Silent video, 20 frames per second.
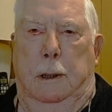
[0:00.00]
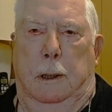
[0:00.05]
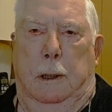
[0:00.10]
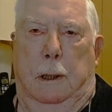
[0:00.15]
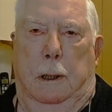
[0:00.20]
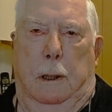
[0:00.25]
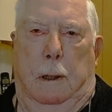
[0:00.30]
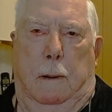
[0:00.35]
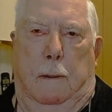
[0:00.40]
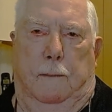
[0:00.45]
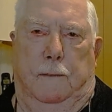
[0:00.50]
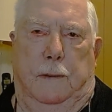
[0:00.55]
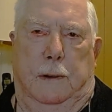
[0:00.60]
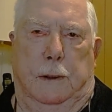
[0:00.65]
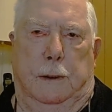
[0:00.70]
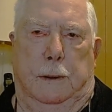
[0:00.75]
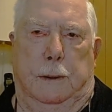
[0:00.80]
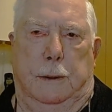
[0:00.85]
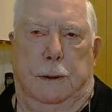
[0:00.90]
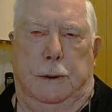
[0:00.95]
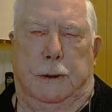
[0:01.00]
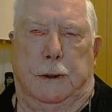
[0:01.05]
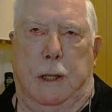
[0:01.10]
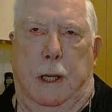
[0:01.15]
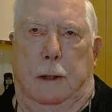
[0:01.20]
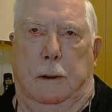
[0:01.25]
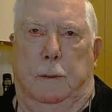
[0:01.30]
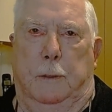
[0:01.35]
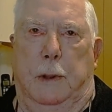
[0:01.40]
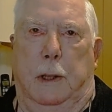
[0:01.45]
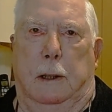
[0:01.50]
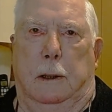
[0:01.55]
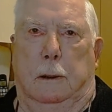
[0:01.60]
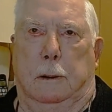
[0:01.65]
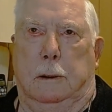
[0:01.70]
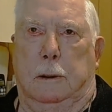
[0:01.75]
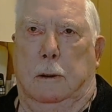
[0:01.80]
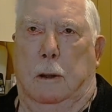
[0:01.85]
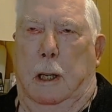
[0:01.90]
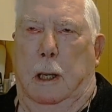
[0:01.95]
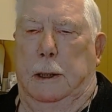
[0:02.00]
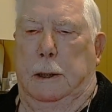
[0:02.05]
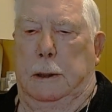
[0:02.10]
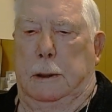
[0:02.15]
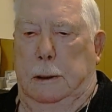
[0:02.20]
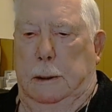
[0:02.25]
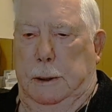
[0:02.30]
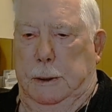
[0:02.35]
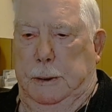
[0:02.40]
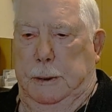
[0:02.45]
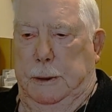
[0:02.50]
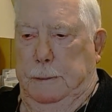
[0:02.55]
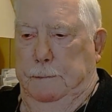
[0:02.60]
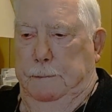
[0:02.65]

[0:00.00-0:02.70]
of the Sanibel Chronicles.